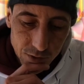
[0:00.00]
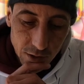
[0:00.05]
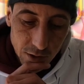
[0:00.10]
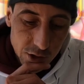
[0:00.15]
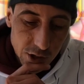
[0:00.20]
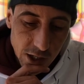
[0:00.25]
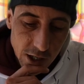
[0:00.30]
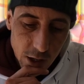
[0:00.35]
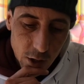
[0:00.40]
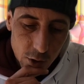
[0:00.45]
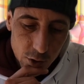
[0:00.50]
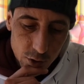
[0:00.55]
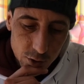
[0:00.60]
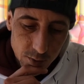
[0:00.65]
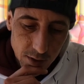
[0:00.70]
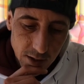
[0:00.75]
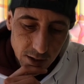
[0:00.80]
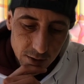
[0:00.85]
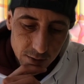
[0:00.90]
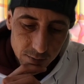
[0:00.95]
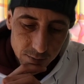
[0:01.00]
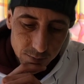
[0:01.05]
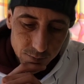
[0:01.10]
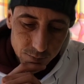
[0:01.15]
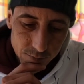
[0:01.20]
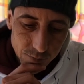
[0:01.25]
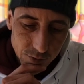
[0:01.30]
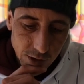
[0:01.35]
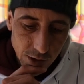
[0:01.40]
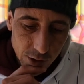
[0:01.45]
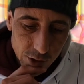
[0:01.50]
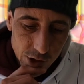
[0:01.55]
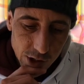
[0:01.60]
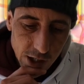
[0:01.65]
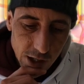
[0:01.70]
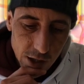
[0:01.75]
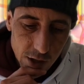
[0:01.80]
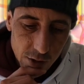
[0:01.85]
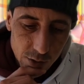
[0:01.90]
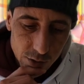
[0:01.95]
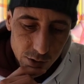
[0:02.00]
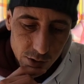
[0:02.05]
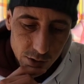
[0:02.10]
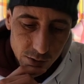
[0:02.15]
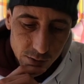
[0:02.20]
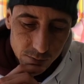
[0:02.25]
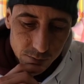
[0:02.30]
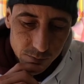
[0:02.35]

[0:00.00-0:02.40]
There she goes, man. There she goes.